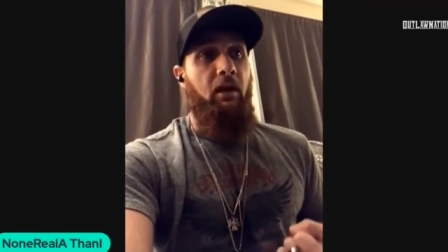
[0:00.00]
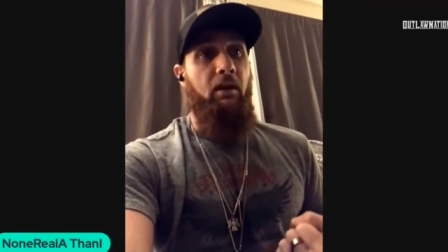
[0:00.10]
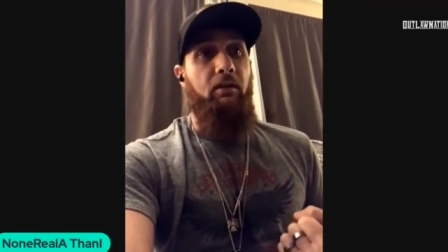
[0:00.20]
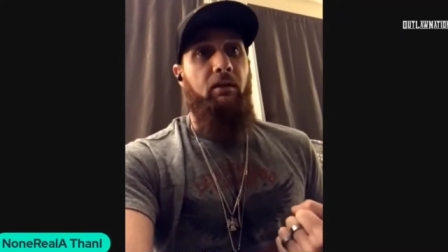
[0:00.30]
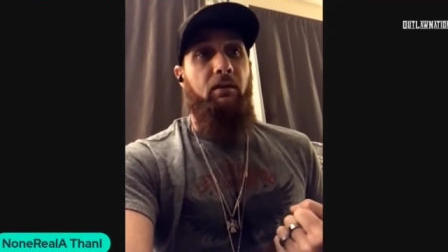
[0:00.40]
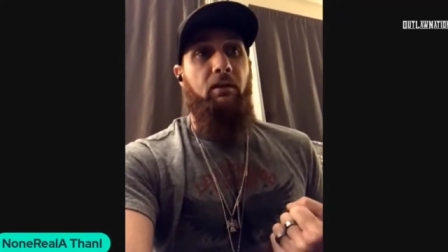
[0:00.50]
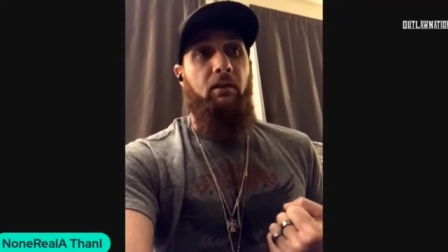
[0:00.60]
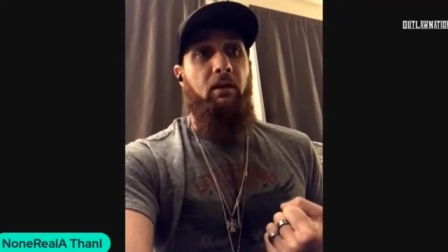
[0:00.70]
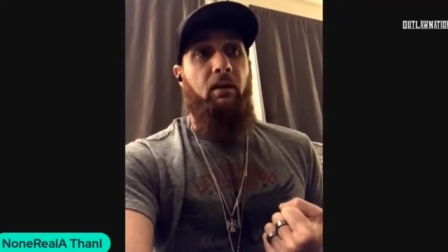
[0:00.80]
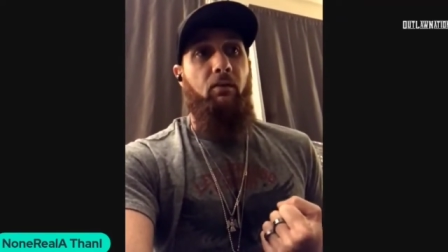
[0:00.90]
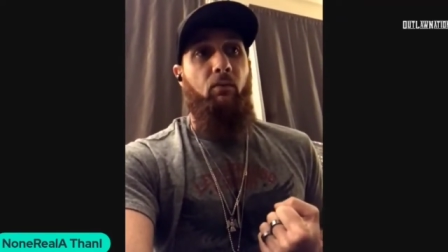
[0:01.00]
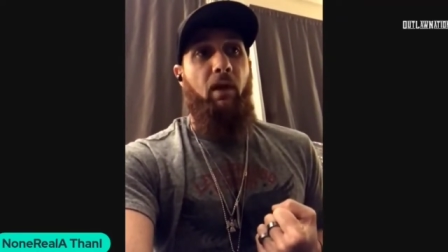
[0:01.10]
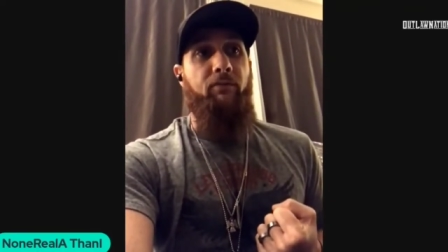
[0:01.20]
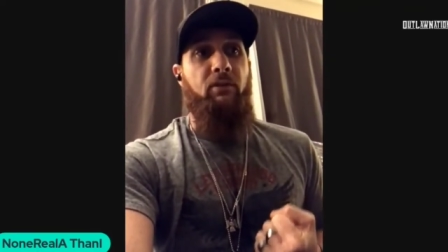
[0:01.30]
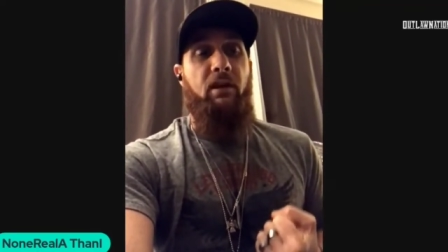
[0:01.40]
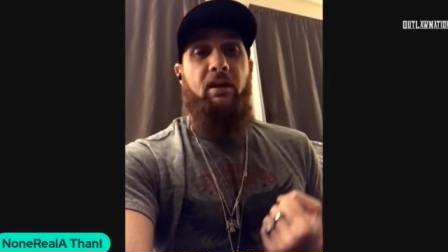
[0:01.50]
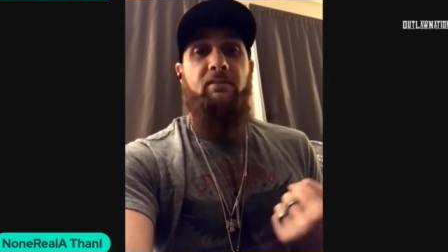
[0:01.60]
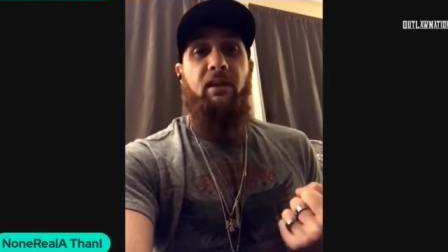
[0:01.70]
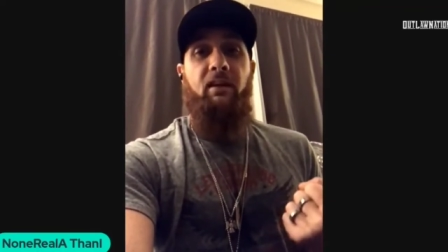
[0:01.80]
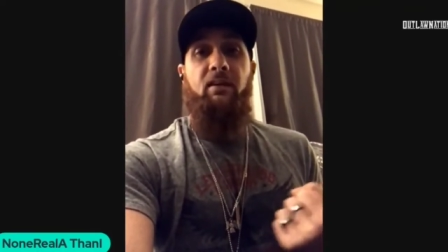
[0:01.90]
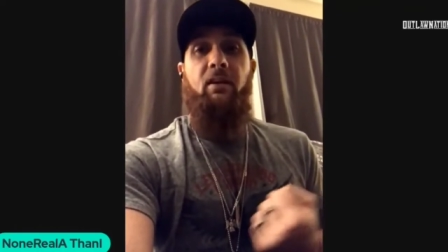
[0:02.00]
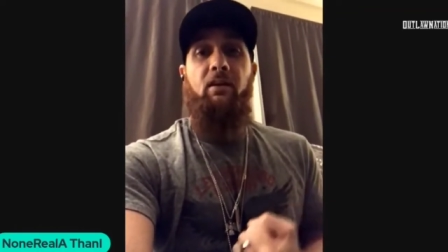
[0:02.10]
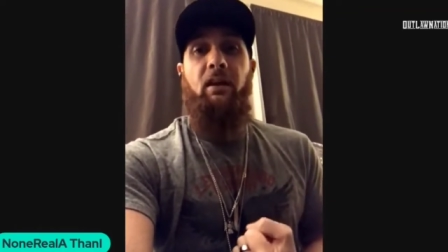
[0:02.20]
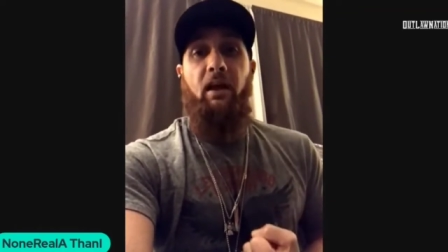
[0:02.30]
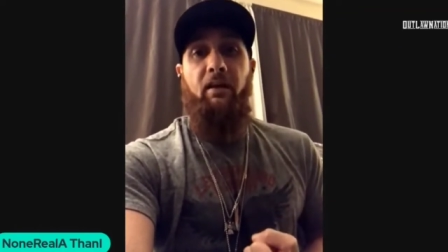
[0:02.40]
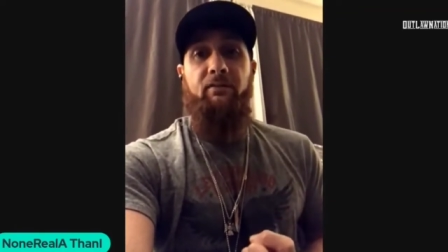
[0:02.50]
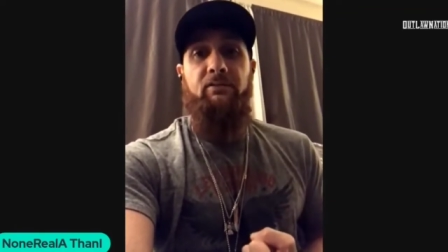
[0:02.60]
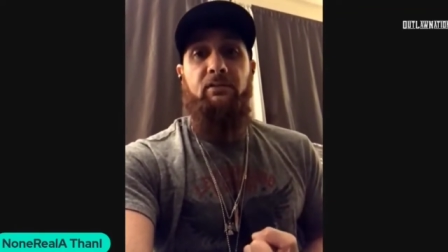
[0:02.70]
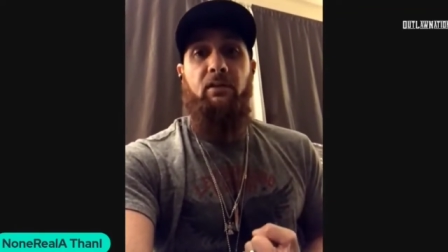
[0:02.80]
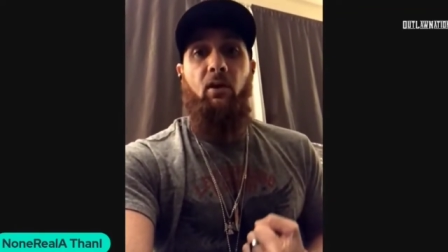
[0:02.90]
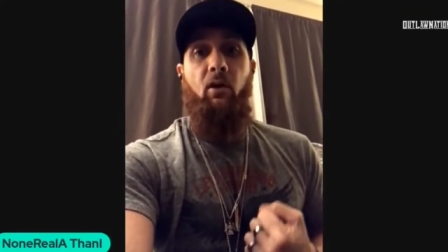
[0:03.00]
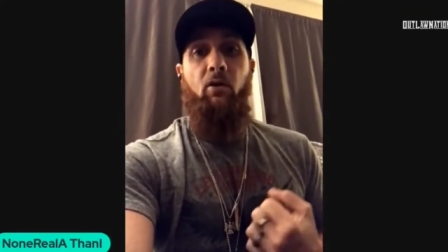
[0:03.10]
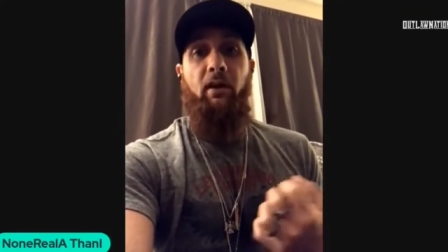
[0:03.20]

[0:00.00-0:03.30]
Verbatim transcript: And after he had taken their lives, all